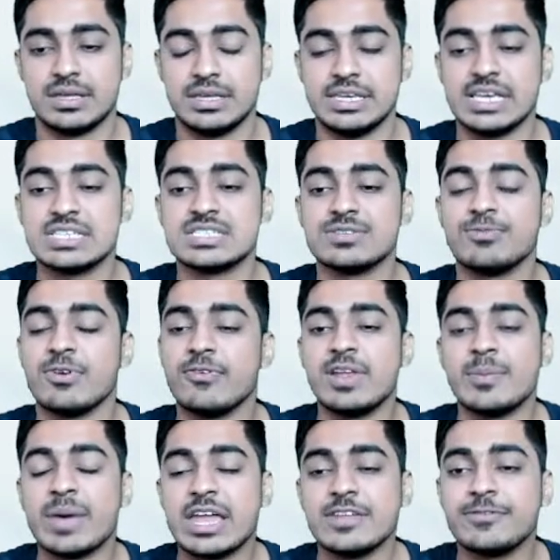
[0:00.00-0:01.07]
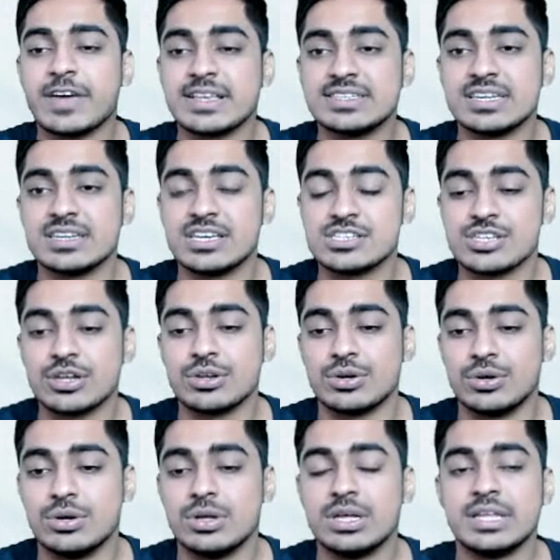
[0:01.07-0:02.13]
Yes, we will manufacture. Yes or
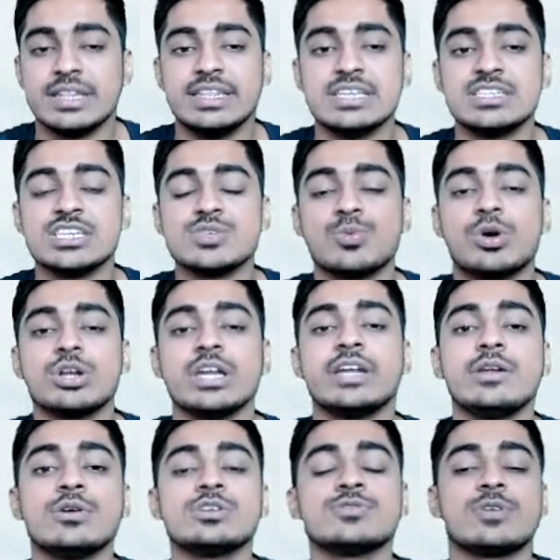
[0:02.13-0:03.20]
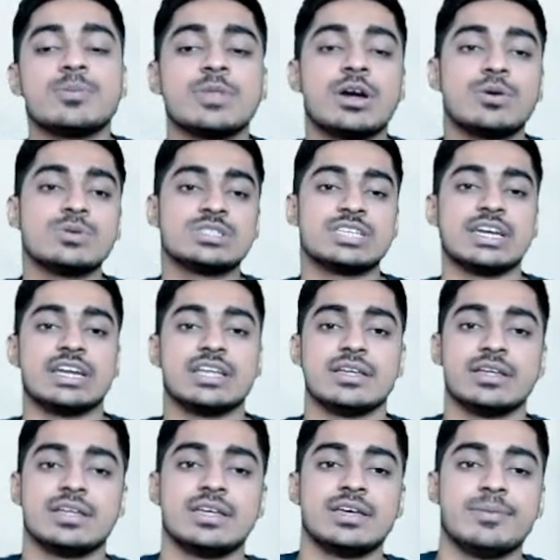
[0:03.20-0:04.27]
no? This is what it looks from the outside.
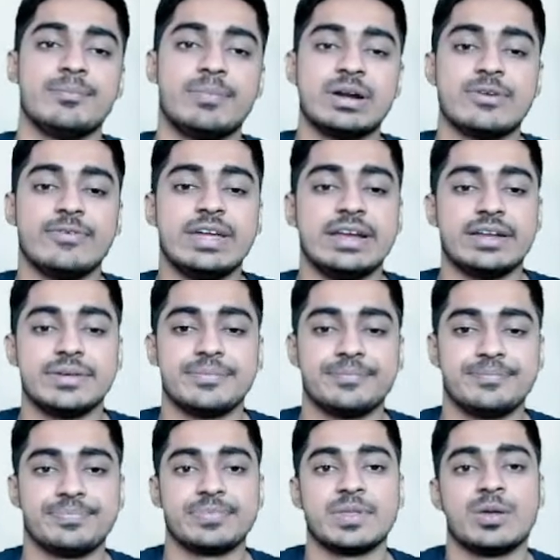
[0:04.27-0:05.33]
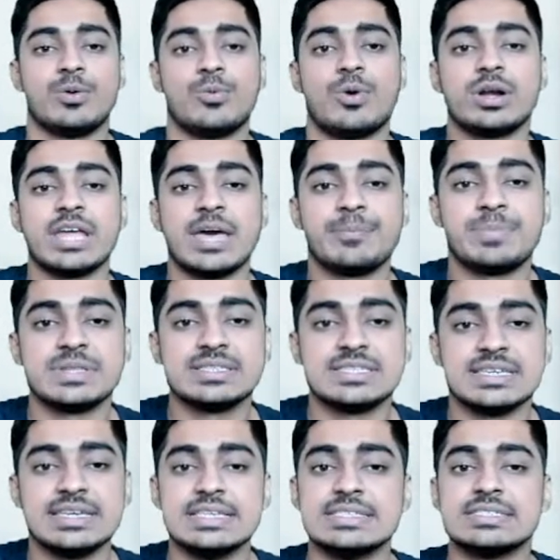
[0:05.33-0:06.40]
But wait, what happens
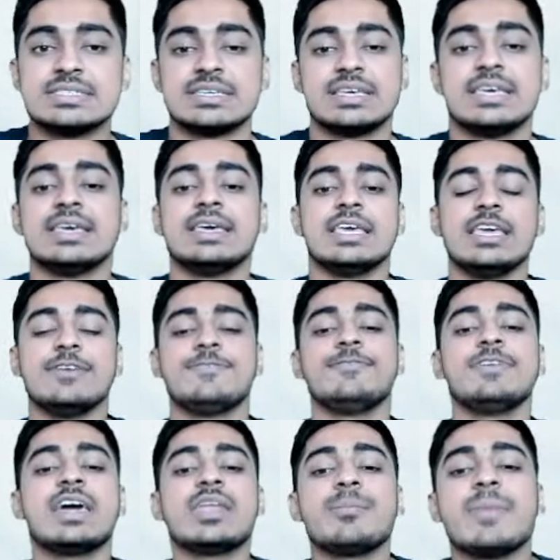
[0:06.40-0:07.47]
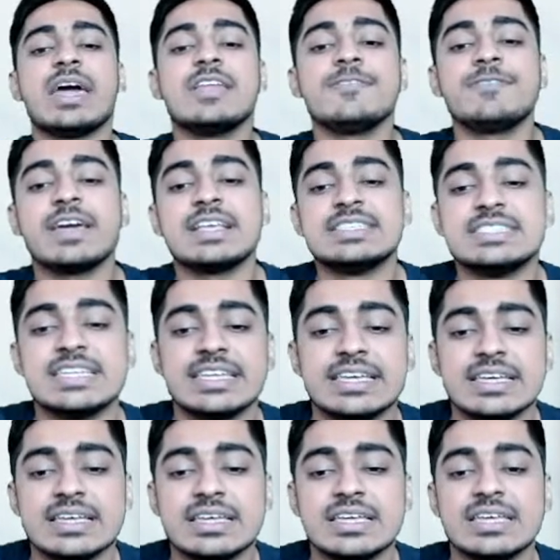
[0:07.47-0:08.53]
is, if we are
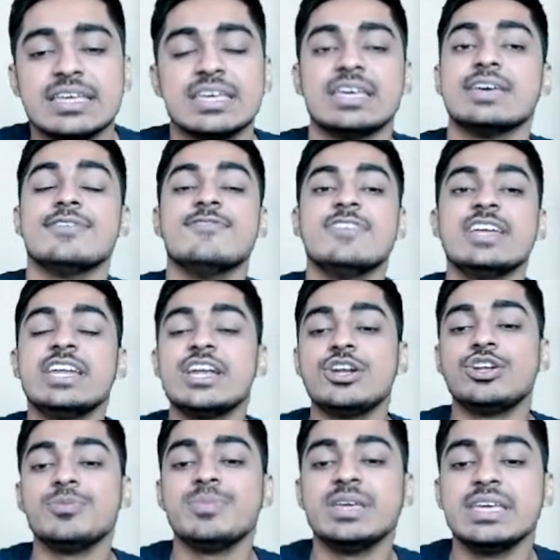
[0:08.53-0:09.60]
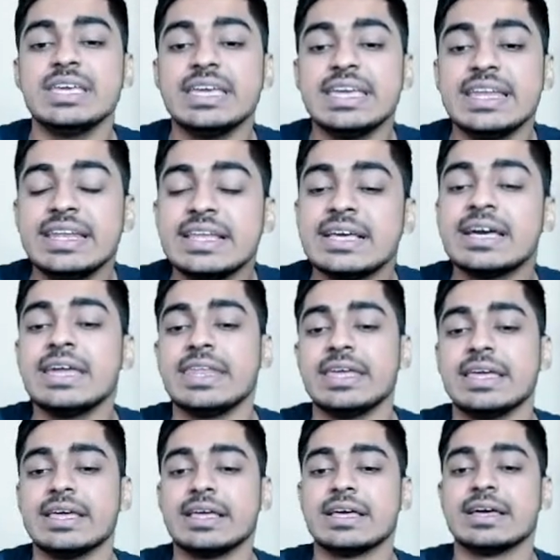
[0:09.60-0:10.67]
manufacturing, we need to be
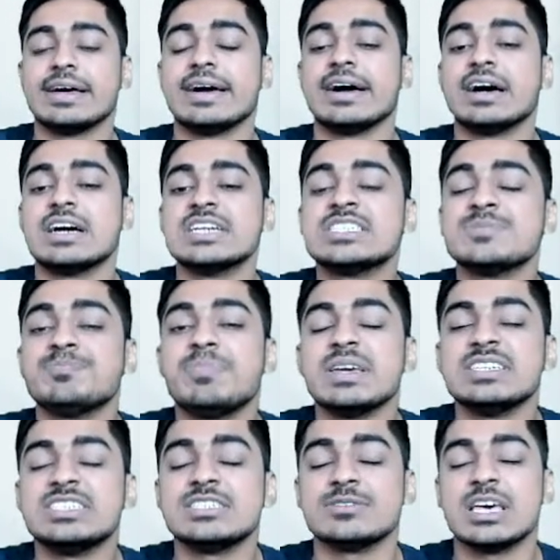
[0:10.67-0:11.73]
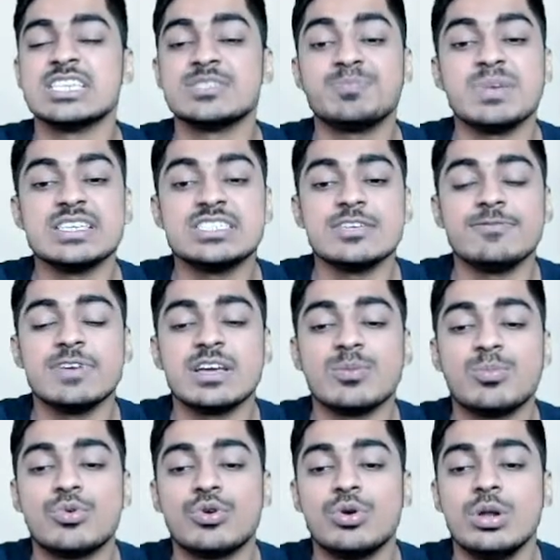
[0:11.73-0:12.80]
incurring a specific
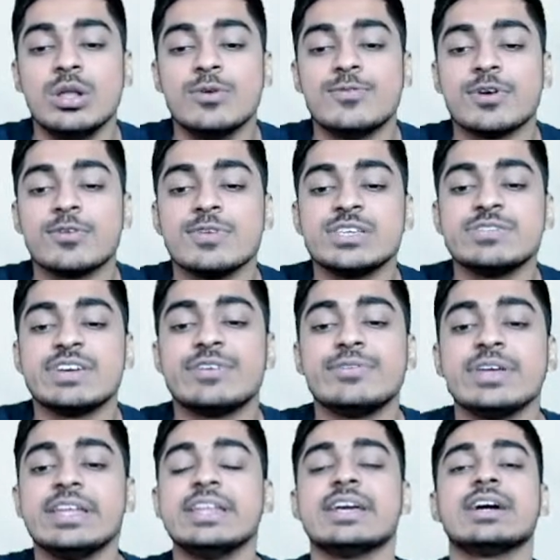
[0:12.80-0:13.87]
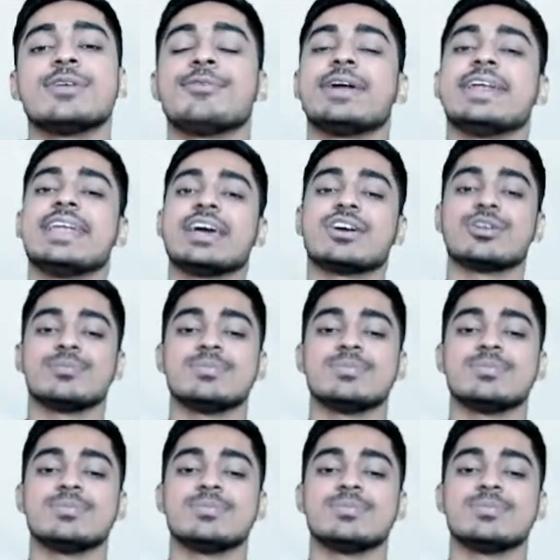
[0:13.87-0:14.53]
mold for which we have to incur 1 lakh.